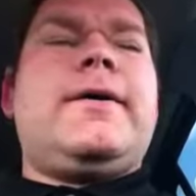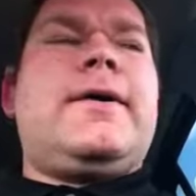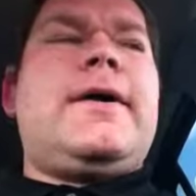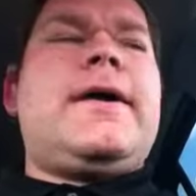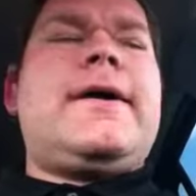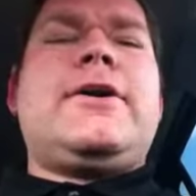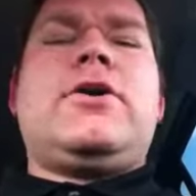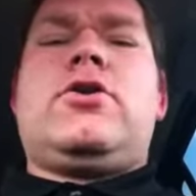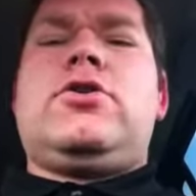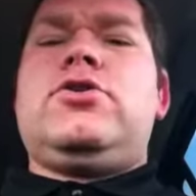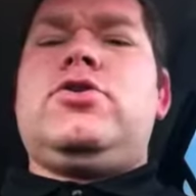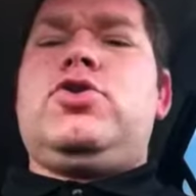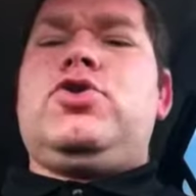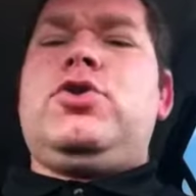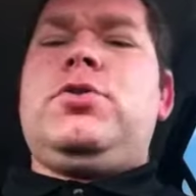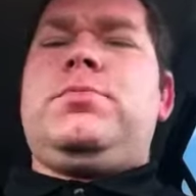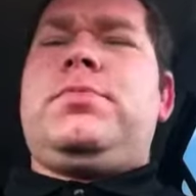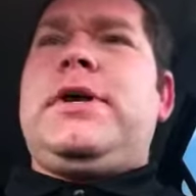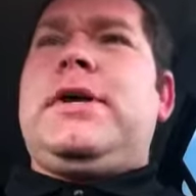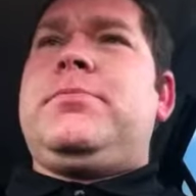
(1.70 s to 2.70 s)
Hey, all you
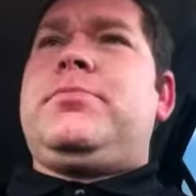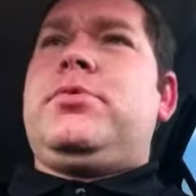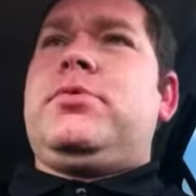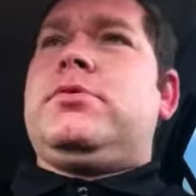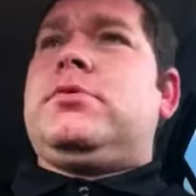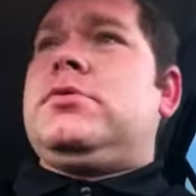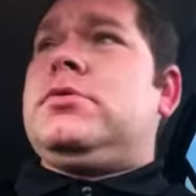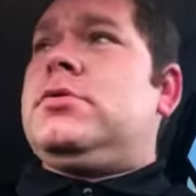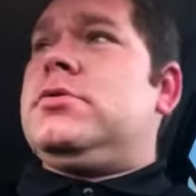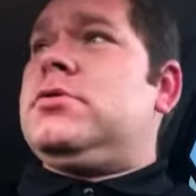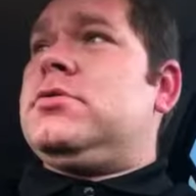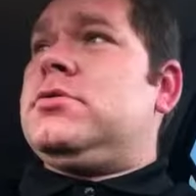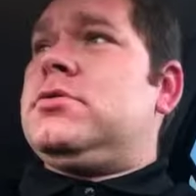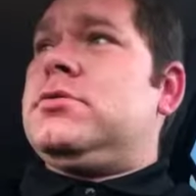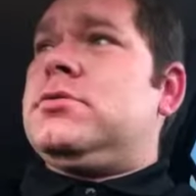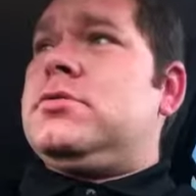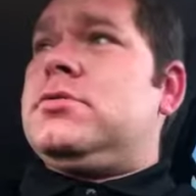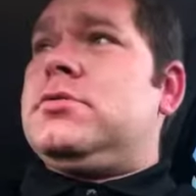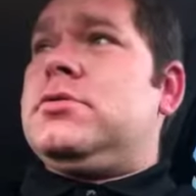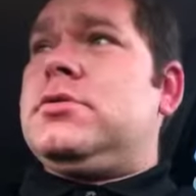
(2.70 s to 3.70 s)
good people
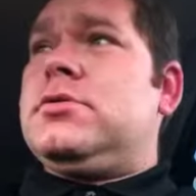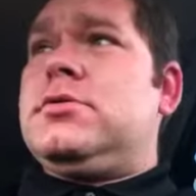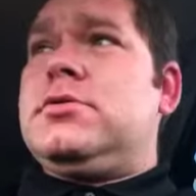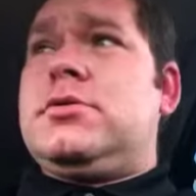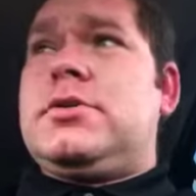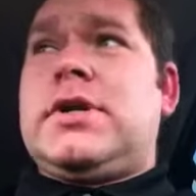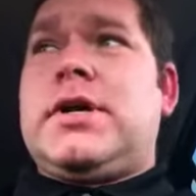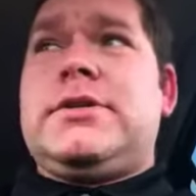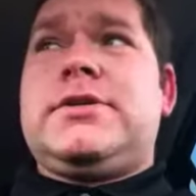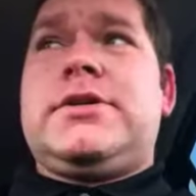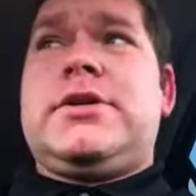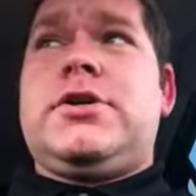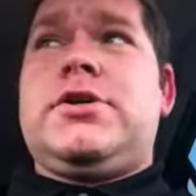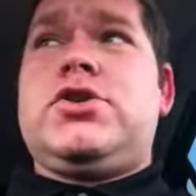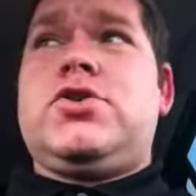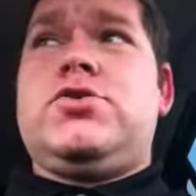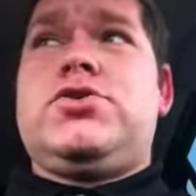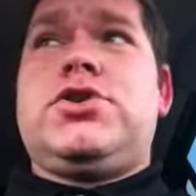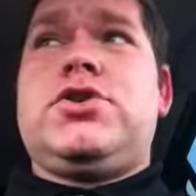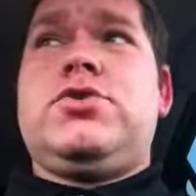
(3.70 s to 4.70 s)
out there,
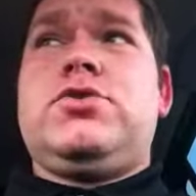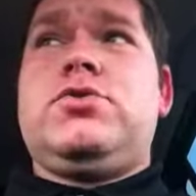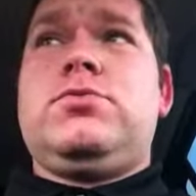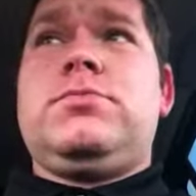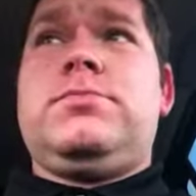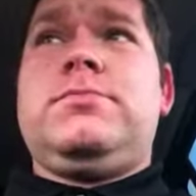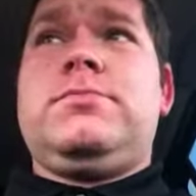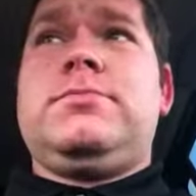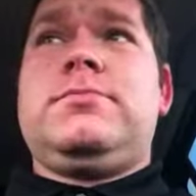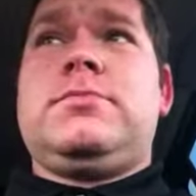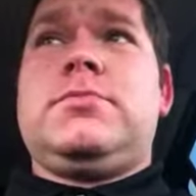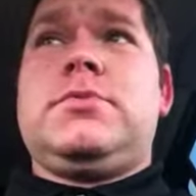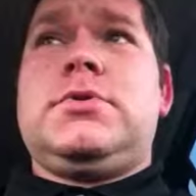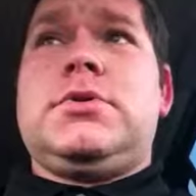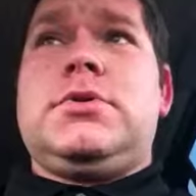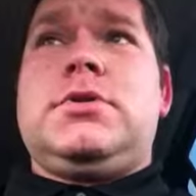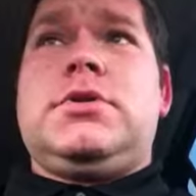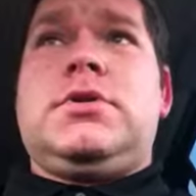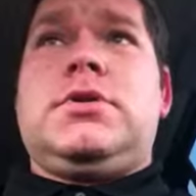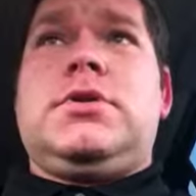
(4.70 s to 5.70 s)
YouTube
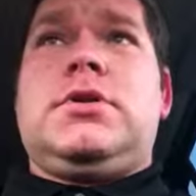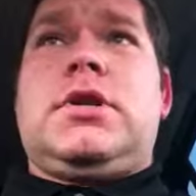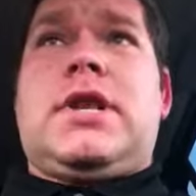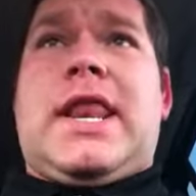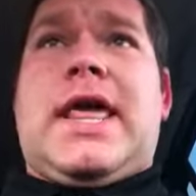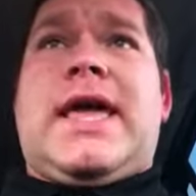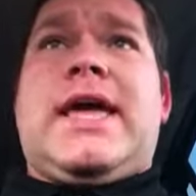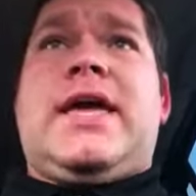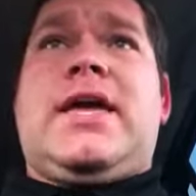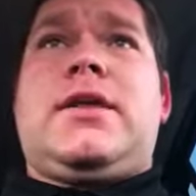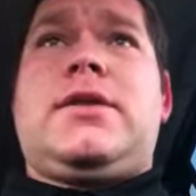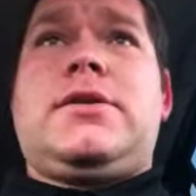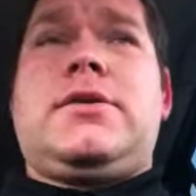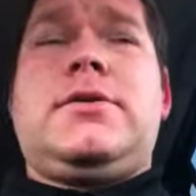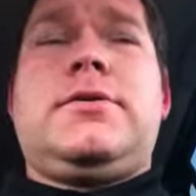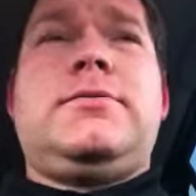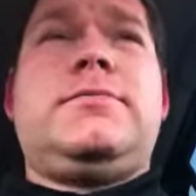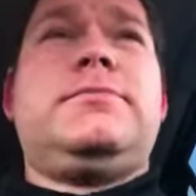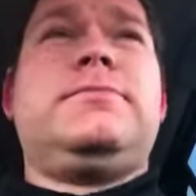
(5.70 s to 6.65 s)
land.